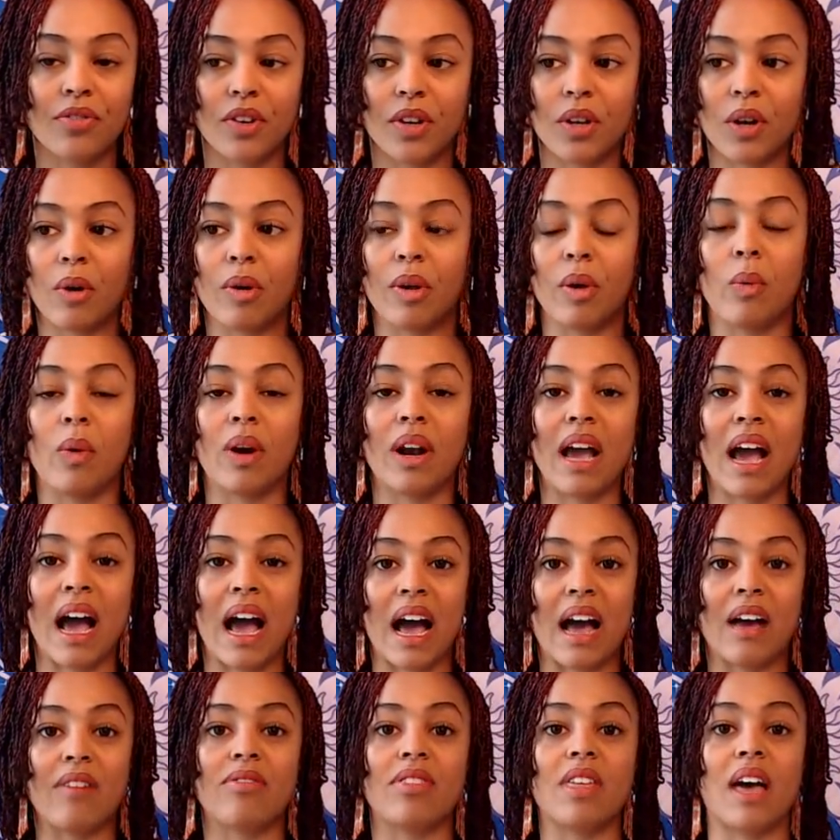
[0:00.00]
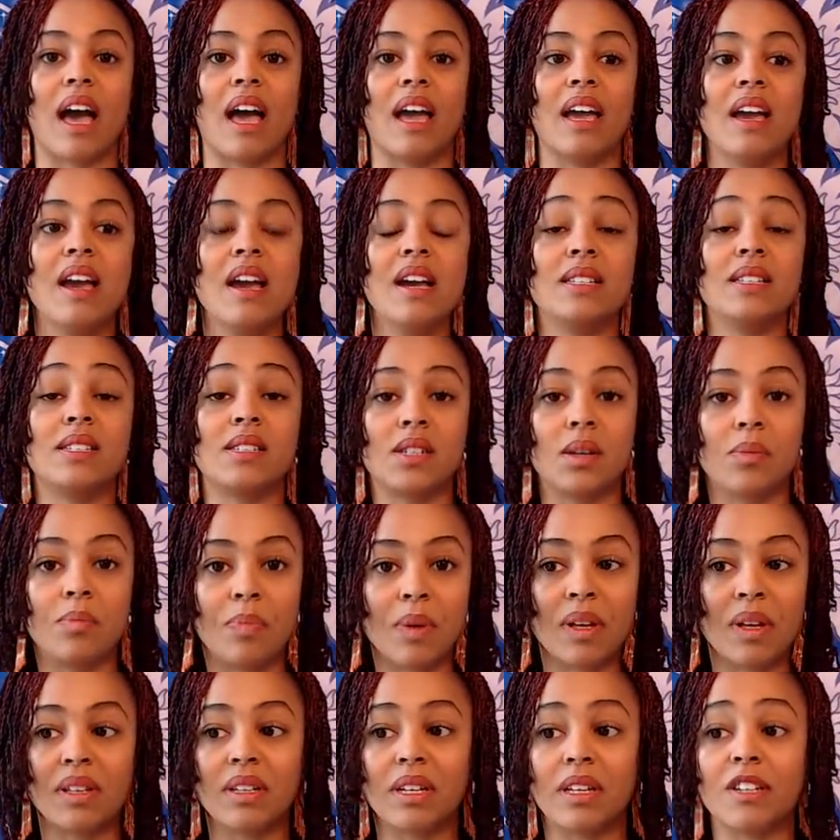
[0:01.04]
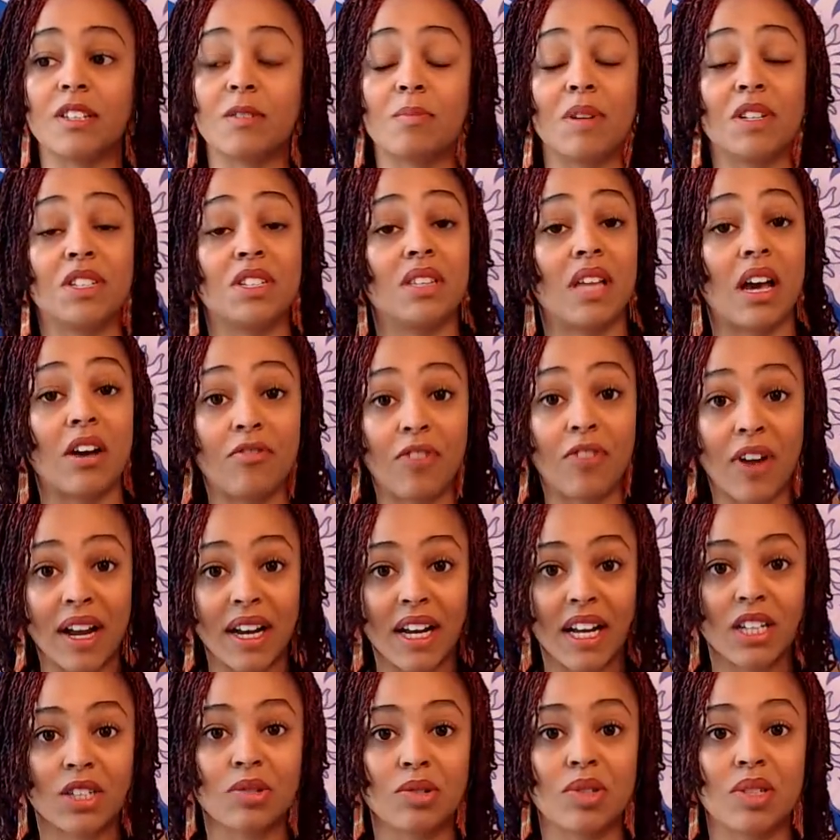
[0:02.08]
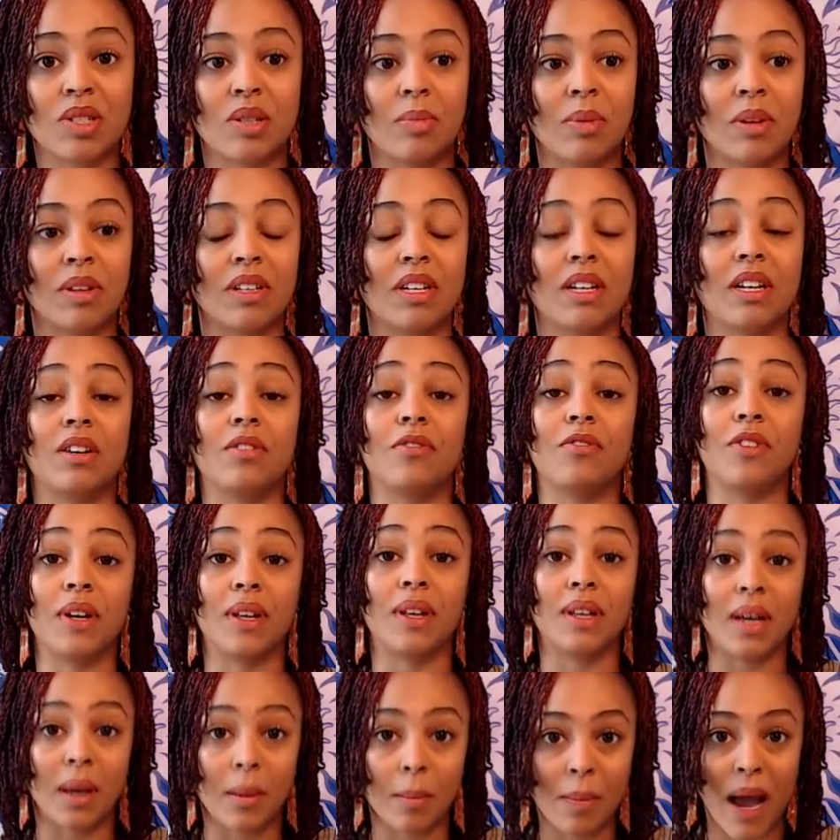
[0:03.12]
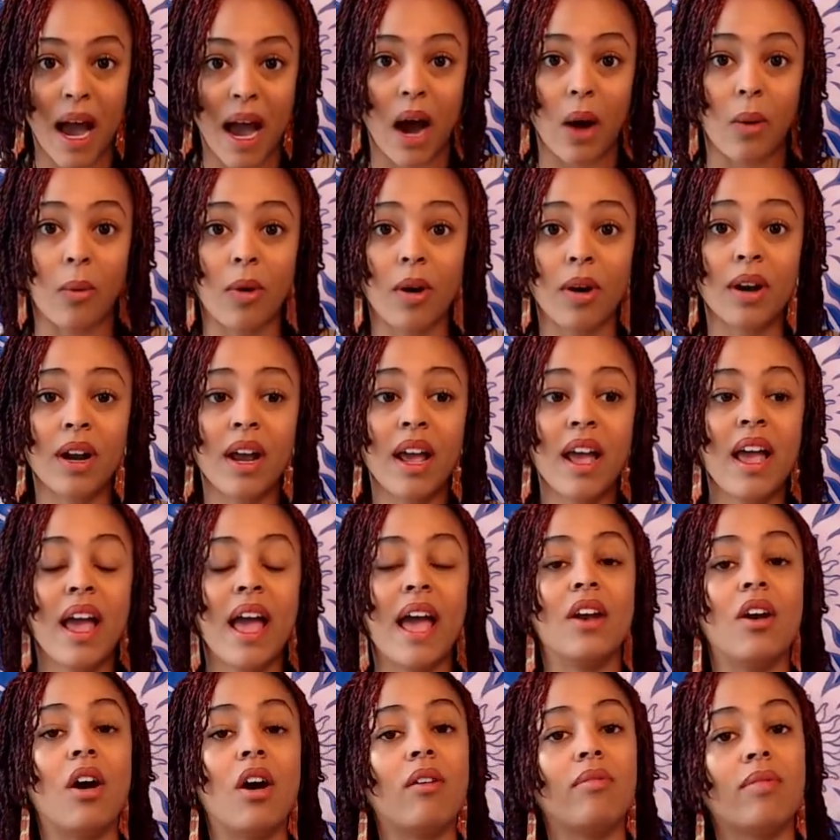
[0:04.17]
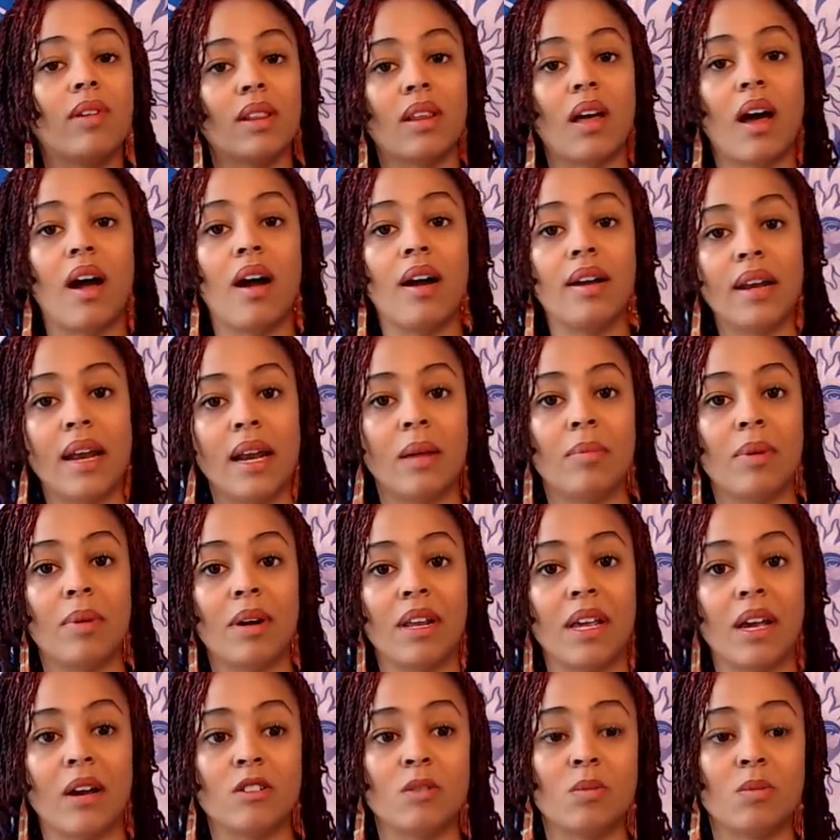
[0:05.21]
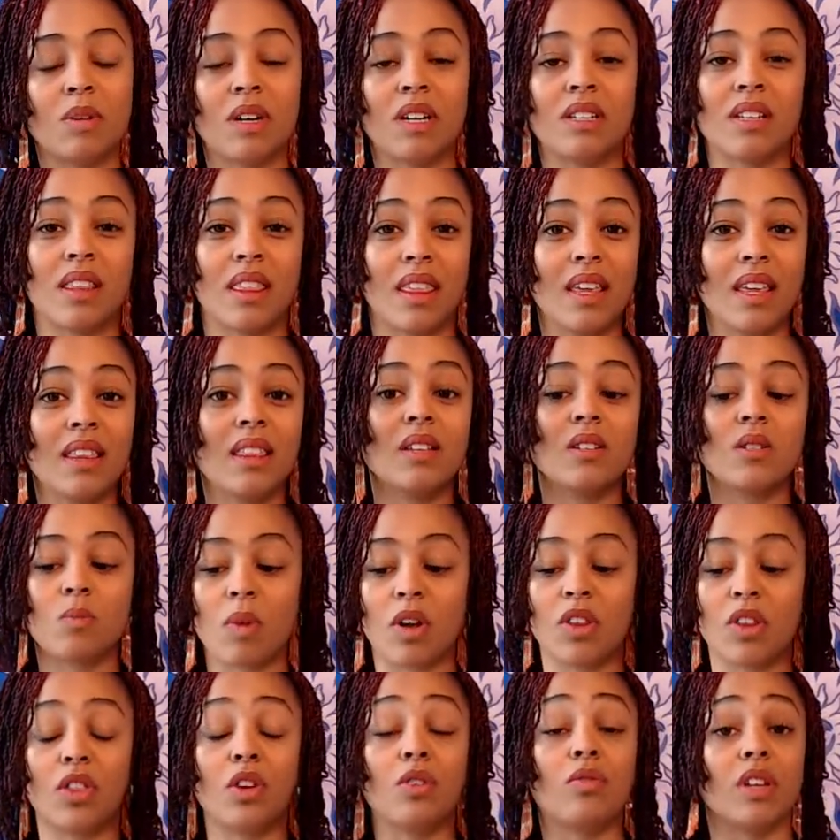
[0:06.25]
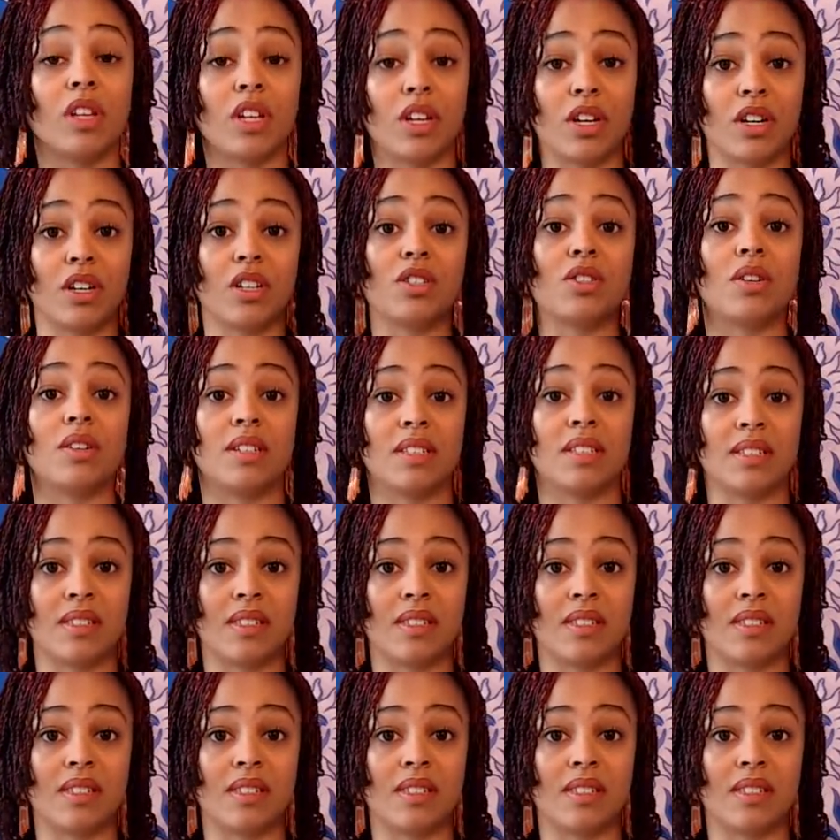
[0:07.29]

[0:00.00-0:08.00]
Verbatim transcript: You know, you want to have that stability, especially that financial stability, to feel empowered and not rely on anybody else, because I think this month you're really going to start to